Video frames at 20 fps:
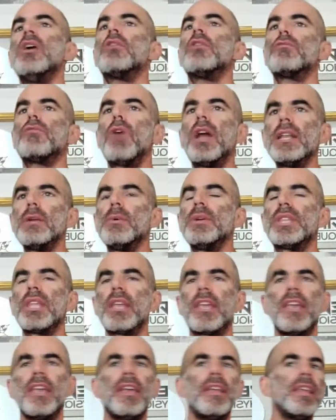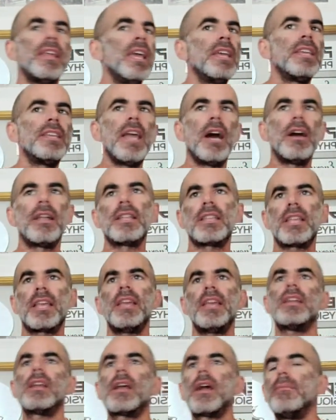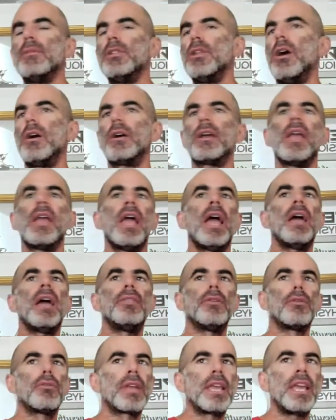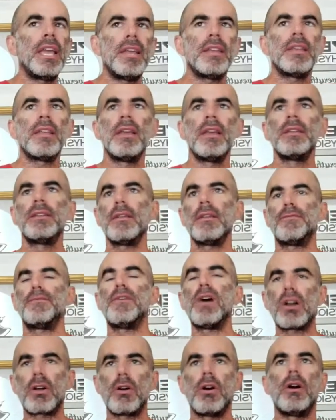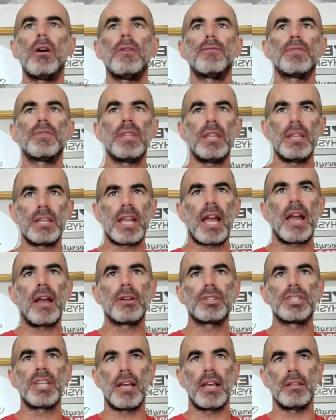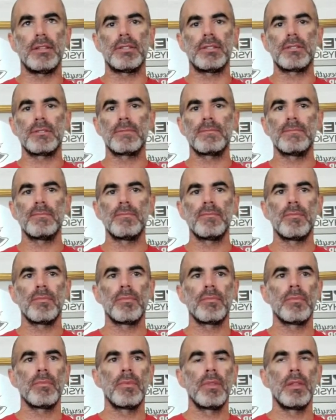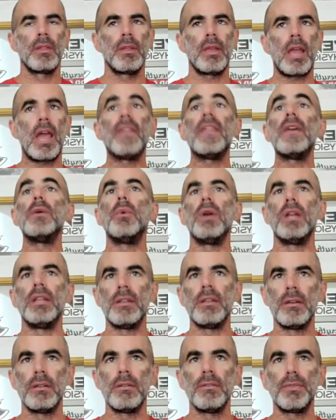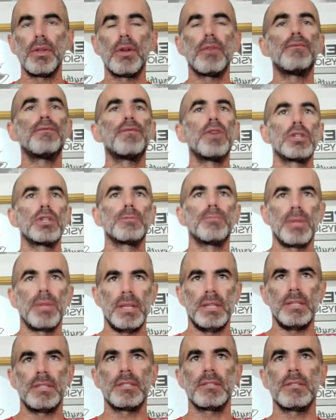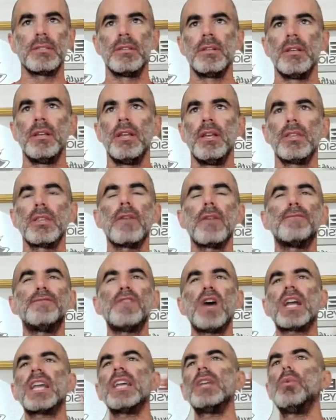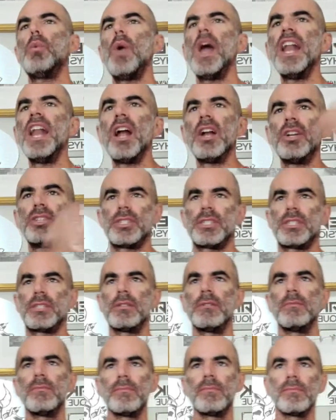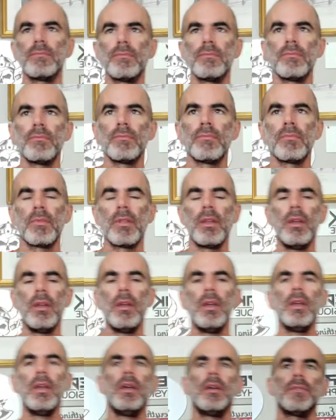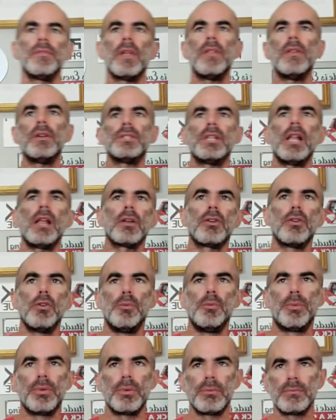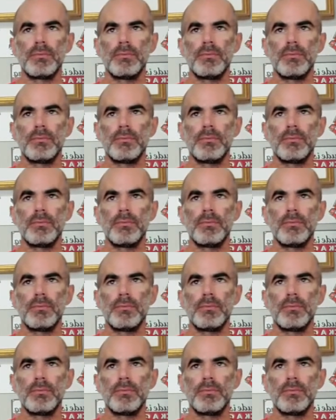running with the kid, yelling at the kid to come along, and the kid did fuck all for the entire challenge. And they win. They're first place. The fucking winners! Then there's another group